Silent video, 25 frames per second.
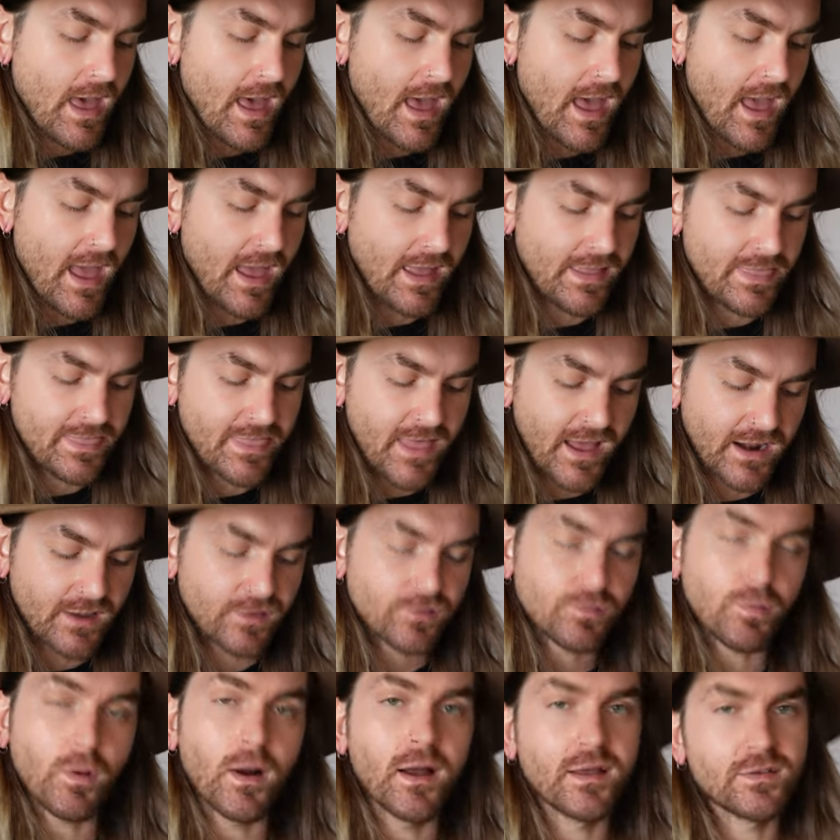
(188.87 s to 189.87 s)
and that
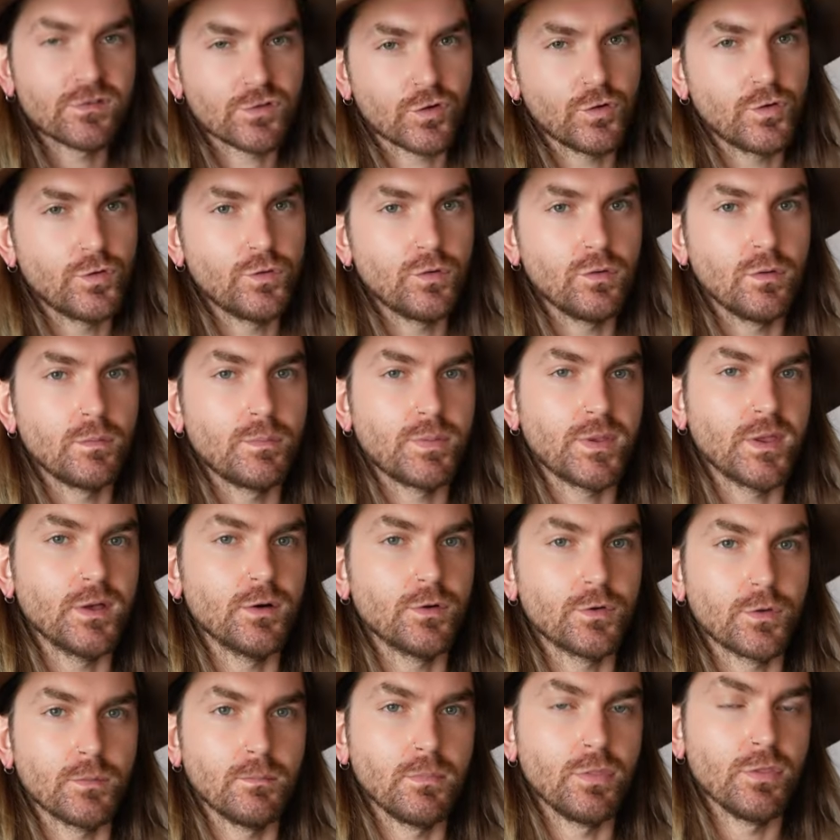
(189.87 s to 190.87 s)
is why it's going to
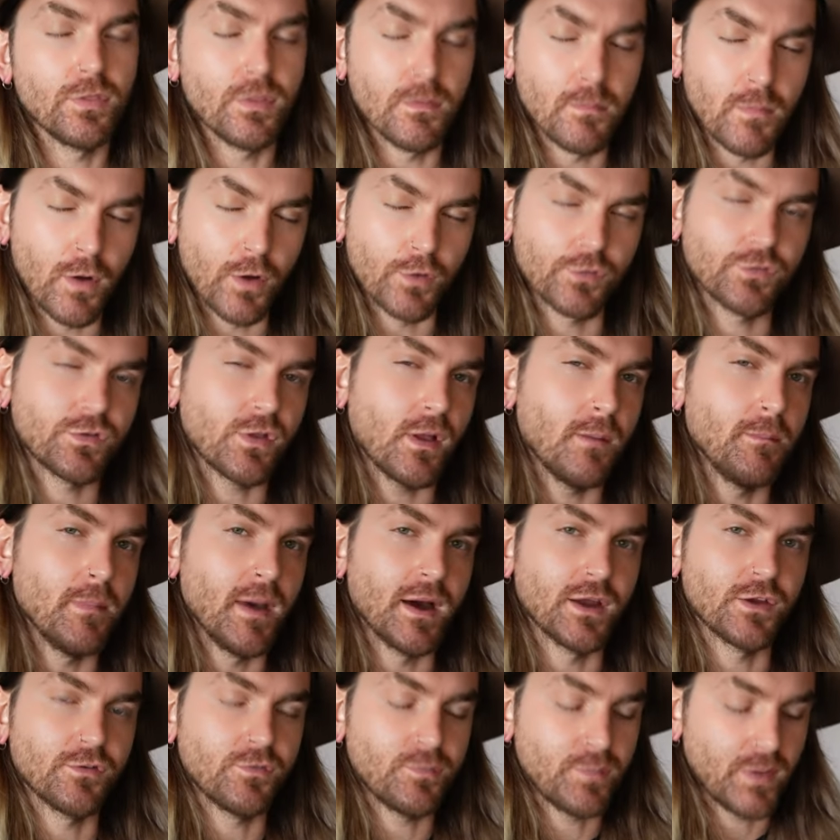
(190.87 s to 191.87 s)
appeal to the most
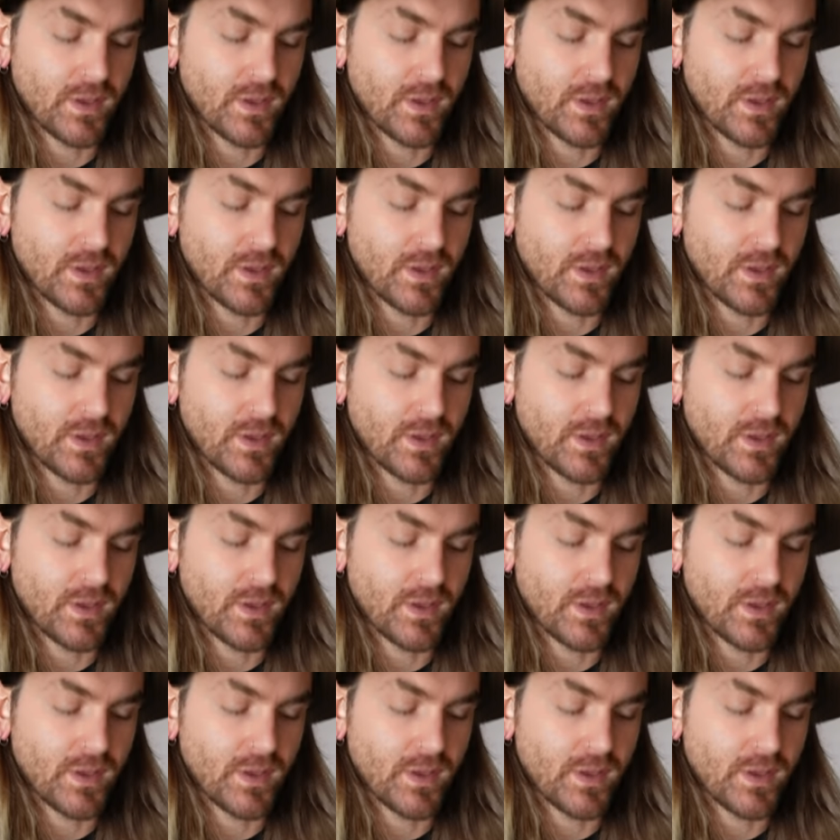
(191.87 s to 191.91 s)
amount of